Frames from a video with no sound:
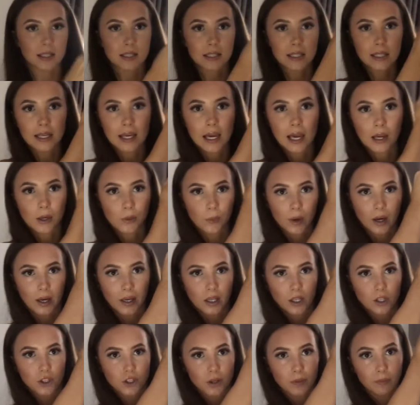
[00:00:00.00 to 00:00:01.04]
this
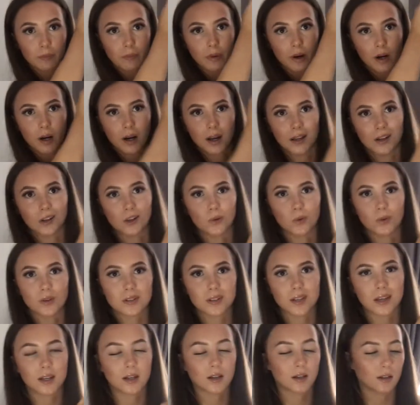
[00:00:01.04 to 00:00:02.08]
DKNY jumper, and I know
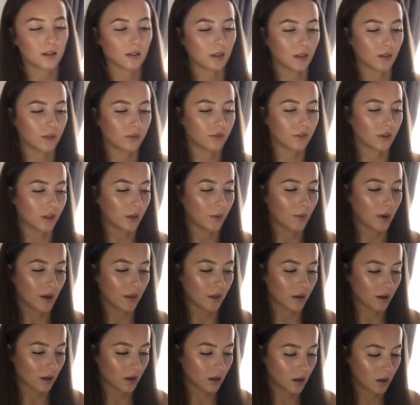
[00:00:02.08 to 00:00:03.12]
it's kind of like funny
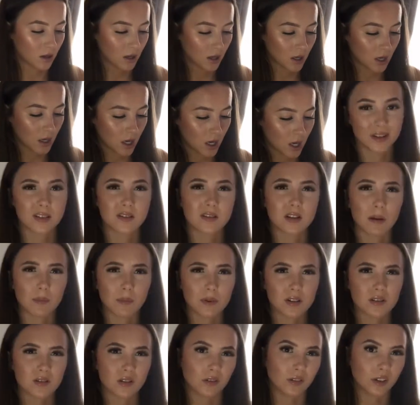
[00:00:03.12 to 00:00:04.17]
weather. It's
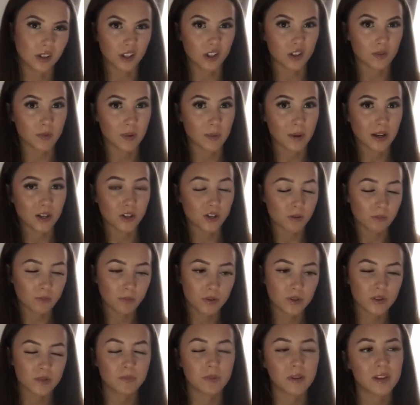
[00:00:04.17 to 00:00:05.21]
summer, so I really shouldn't be buying
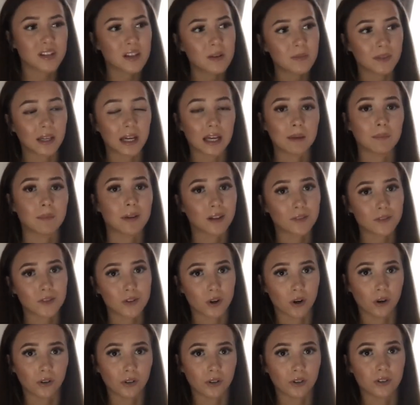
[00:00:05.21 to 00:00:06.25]
jumpers, but at the same time, I live in
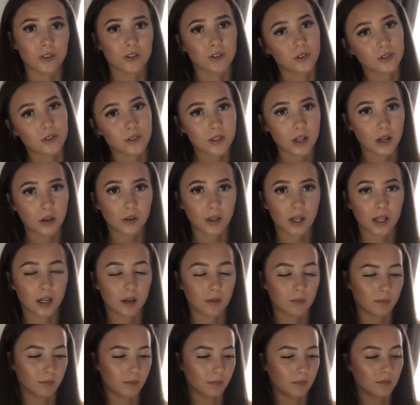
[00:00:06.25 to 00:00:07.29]
Scotland, so it's still
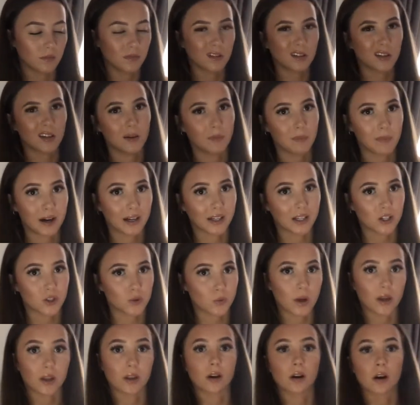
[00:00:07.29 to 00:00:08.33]
kind of baddish
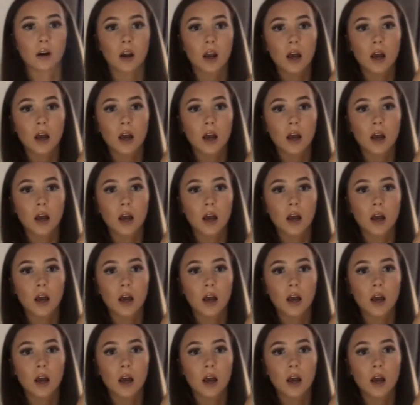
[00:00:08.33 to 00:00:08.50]
weather.